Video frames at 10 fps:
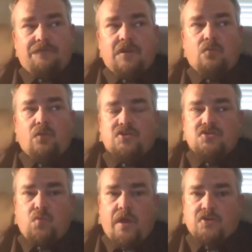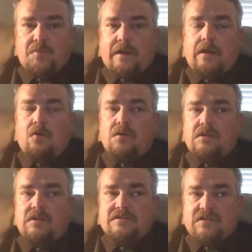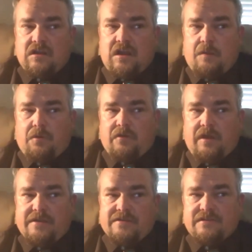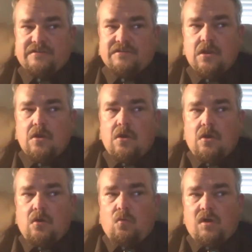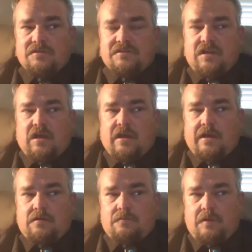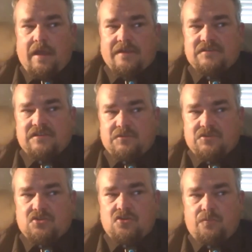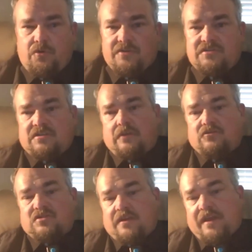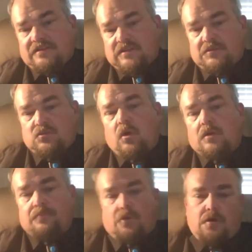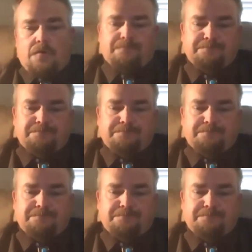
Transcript: forget which is which, but I know at least in a couple of cases, one side has them as two books and the other side has them as one book.